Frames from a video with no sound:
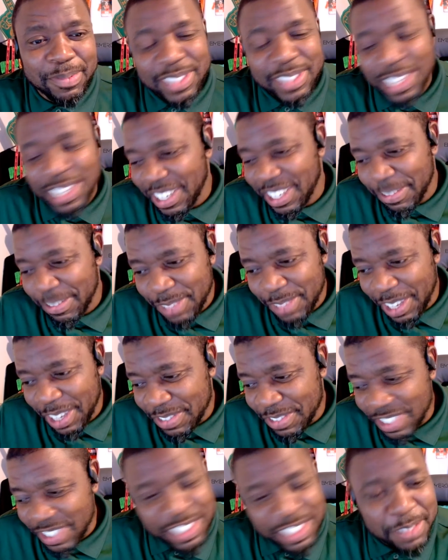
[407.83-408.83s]

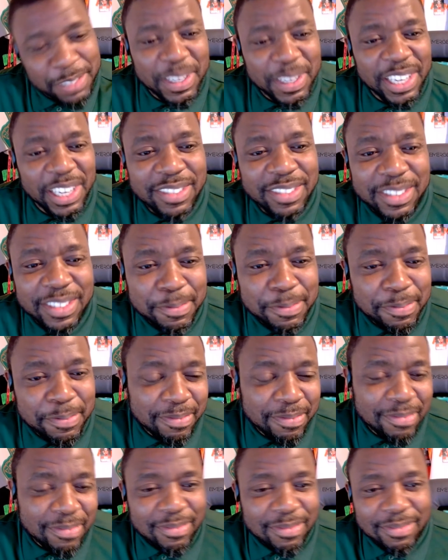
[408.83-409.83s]
I've seen some things,
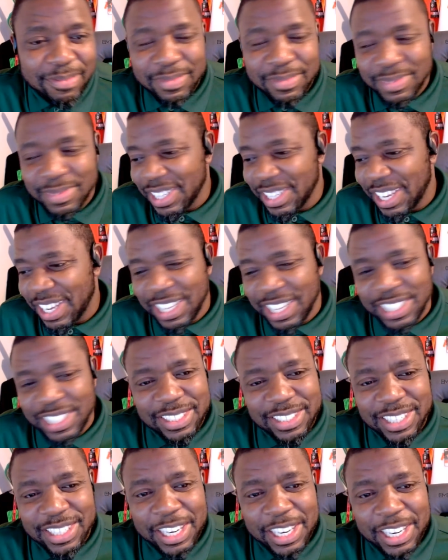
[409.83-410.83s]
and